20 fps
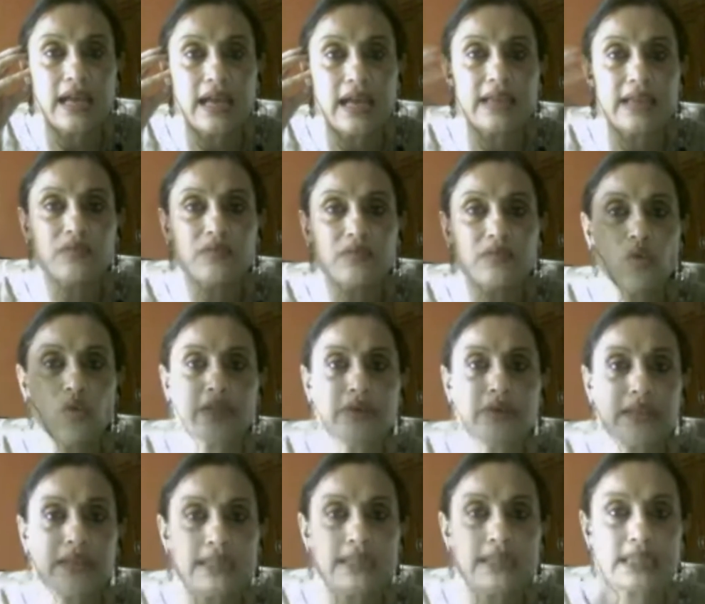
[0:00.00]
and
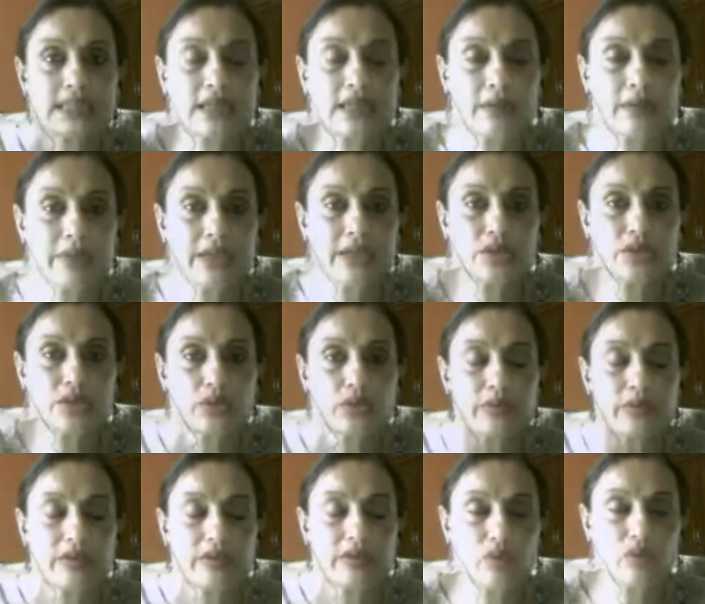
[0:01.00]
whatever is coming to
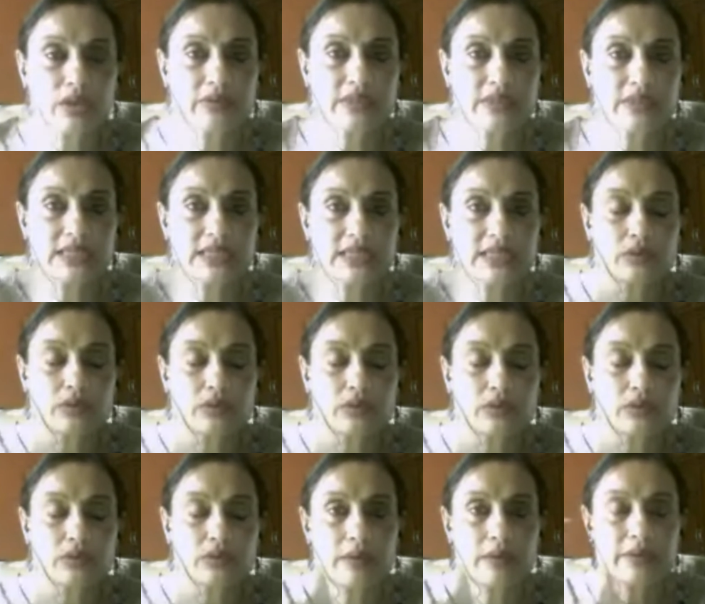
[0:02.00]
me, whatever sounds
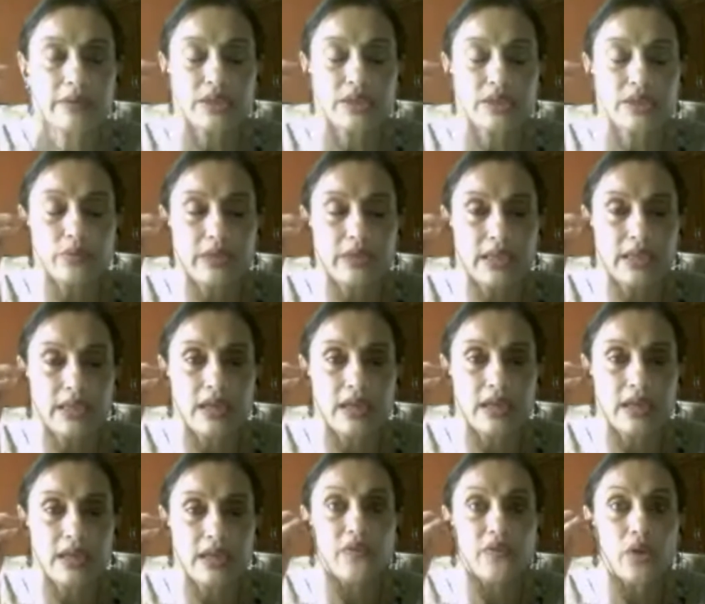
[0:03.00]
are coming to me
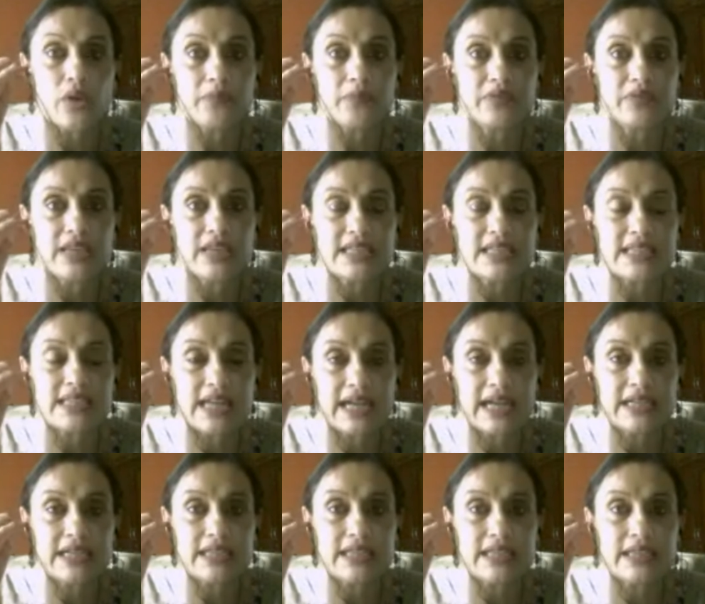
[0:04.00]
from this
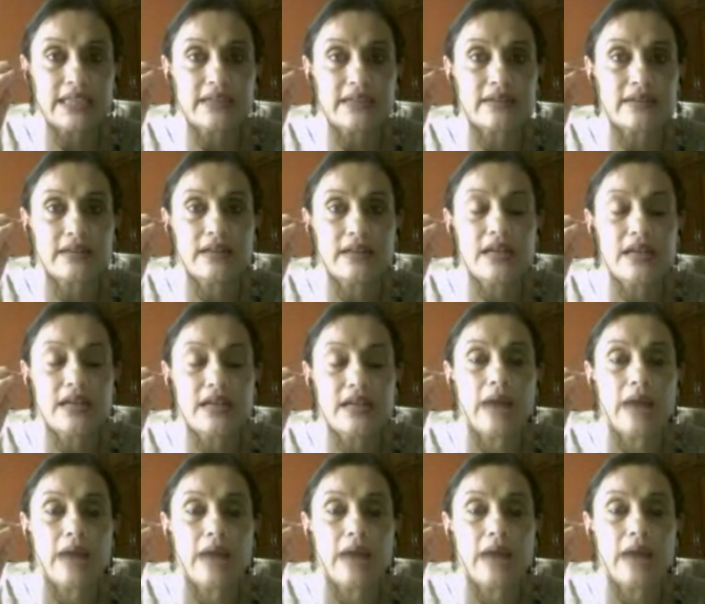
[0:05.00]
right ear,
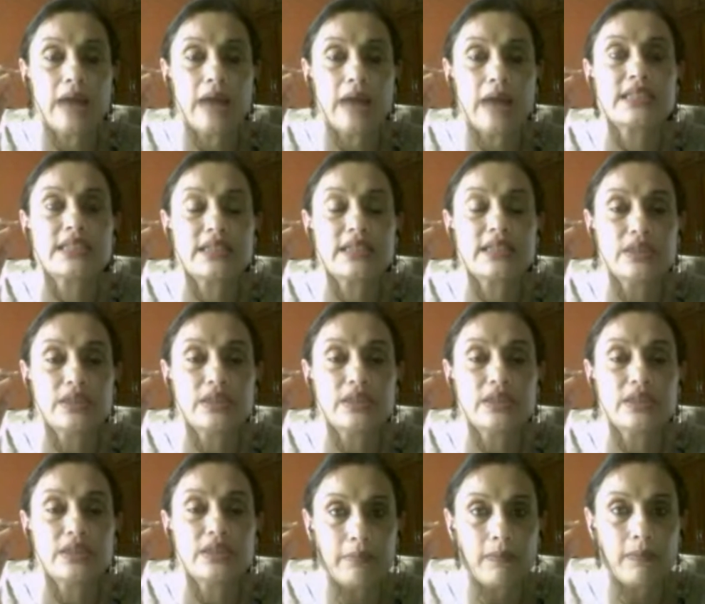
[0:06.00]
I'm going to listen to
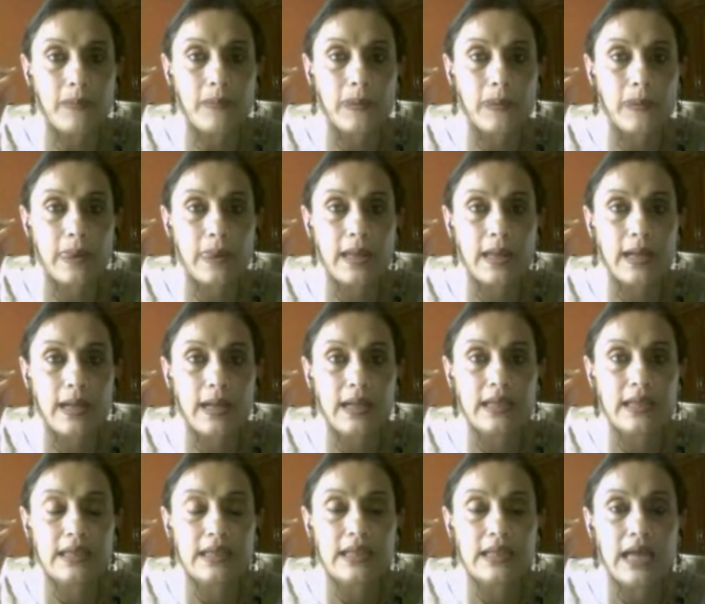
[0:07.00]
them,
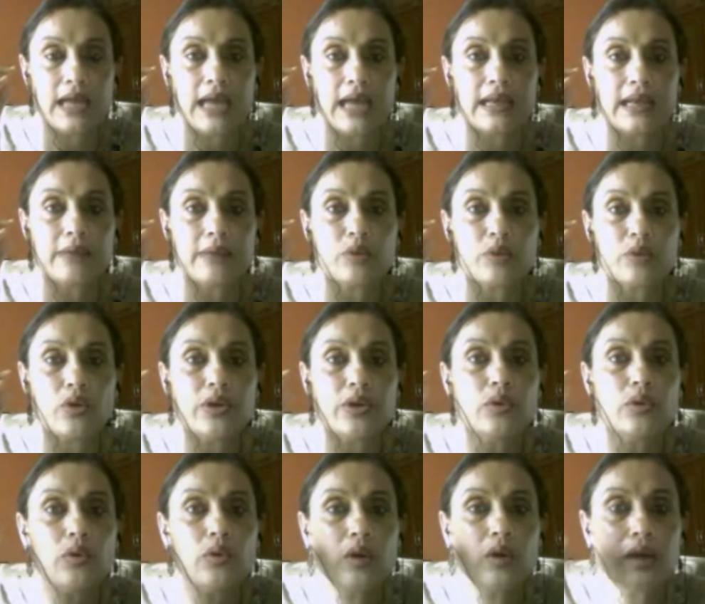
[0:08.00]
and I'm going
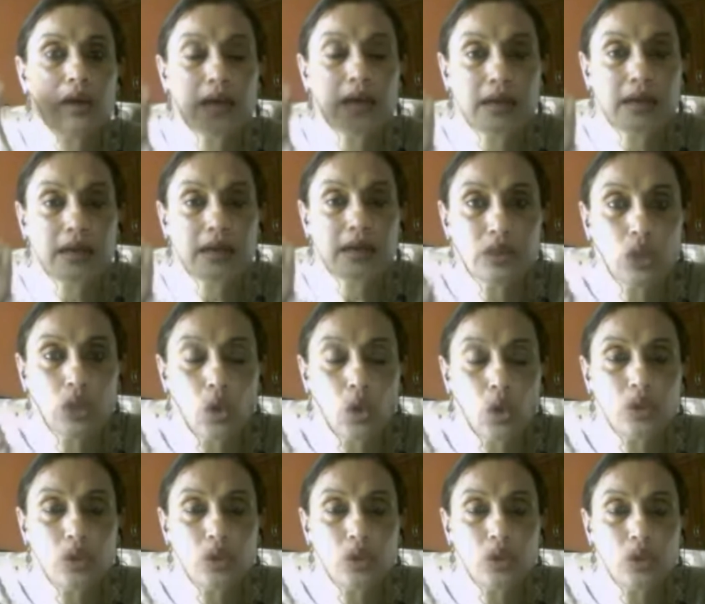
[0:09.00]
to
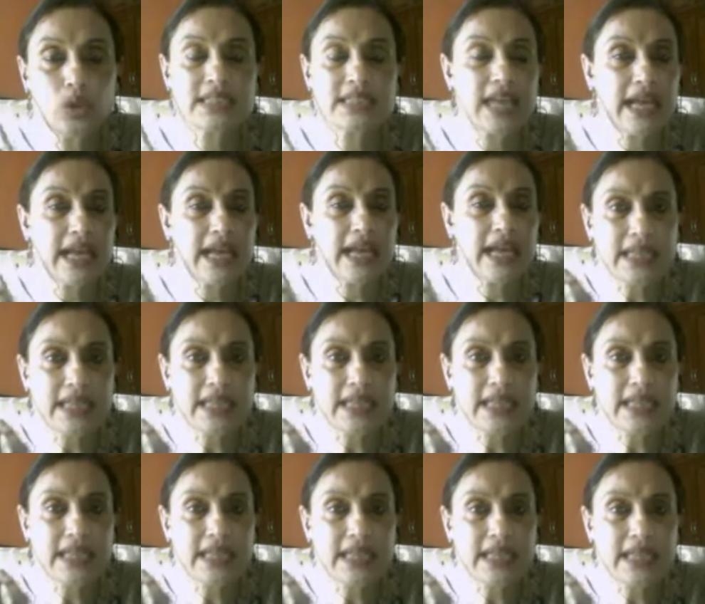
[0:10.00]
notice any
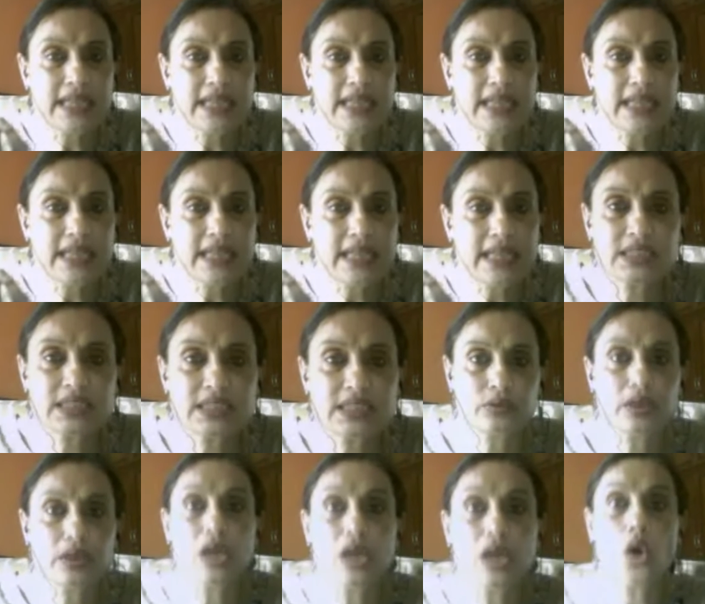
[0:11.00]
small sound
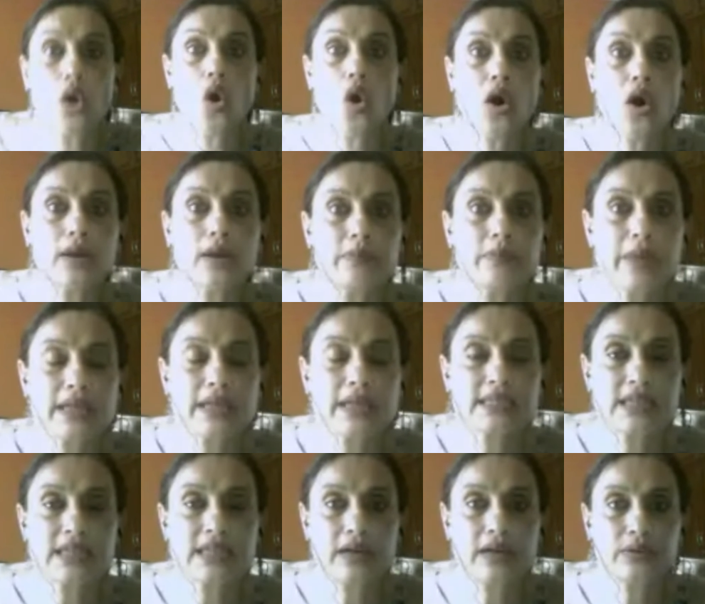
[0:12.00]
or big
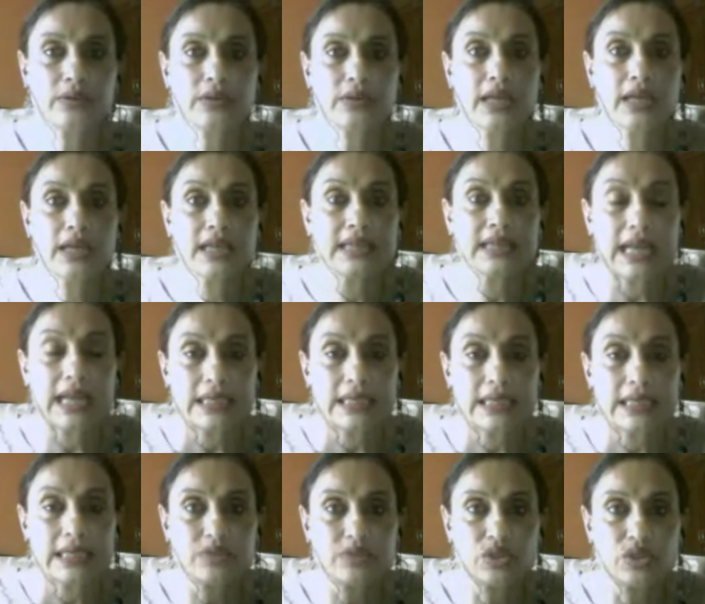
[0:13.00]
sound that
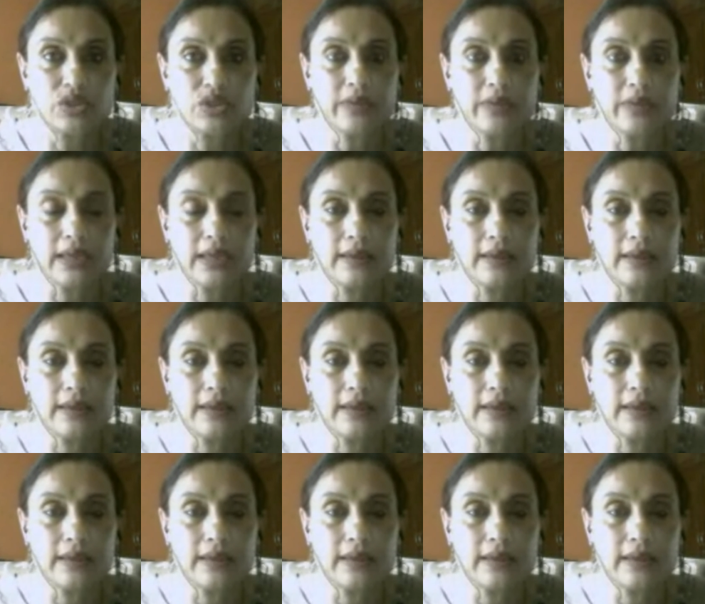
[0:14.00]
comes to me.